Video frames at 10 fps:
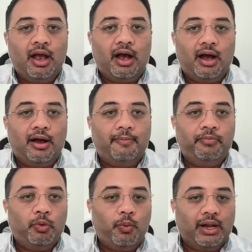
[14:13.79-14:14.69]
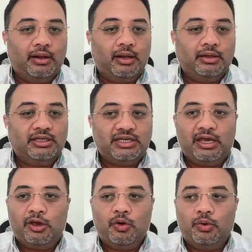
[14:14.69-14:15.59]
uh, when the
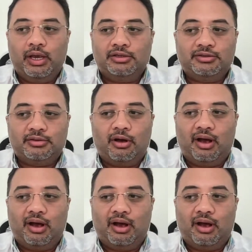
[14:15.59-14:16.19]
CEO is